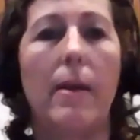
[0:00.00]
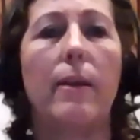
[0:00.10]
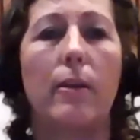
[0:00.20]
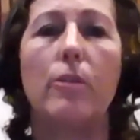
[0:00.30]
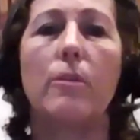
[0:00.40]

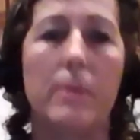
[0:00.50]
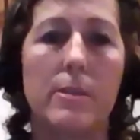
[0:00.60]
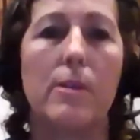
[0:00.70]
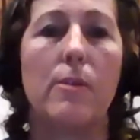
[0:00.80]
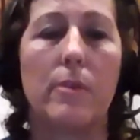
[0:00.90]
and it could be
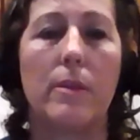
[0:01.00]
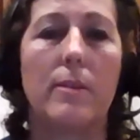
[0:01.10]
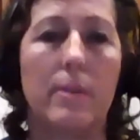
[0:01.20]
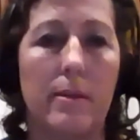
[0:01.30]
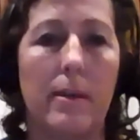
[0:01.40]
zoned
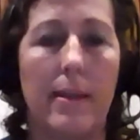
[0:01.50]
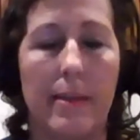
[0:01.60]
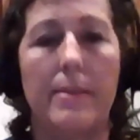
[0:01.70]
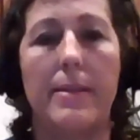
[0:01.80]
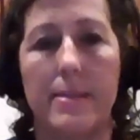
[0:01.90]
at
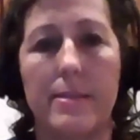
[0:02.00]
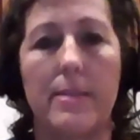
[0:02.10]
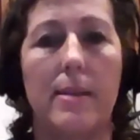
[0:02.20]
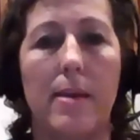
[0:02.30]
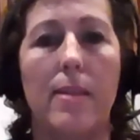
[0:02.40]
a
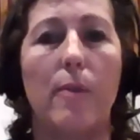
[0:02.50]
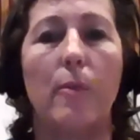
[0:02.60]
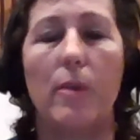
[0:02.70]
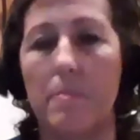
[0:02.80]
density that would